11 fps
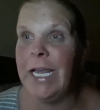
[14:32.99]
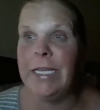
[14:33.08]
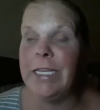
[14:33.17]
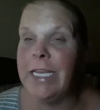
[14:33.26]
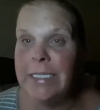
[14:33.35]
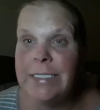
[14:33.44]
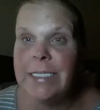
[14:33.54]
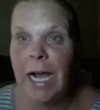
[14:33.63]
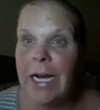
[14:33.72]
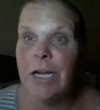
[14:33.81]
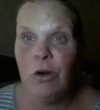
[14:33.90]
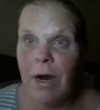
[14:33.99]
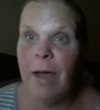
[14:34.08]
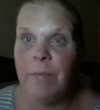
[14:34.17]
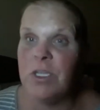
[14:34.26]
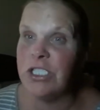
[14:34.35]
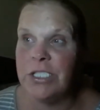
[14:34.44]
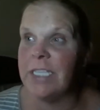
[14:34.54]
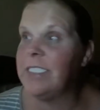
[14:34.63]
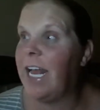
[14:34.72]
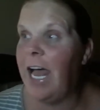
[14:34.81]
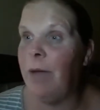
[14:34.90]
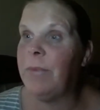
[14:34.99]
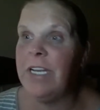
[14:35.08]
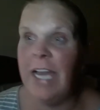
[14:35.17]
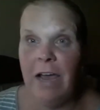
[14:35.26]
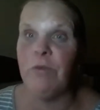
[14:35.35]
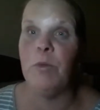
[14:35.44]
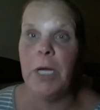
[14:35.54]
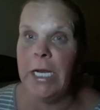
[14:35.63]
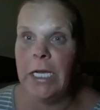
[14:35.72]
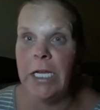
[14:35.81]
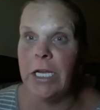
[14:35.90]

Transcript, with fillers: It this kind of crap just does not happen to everybody.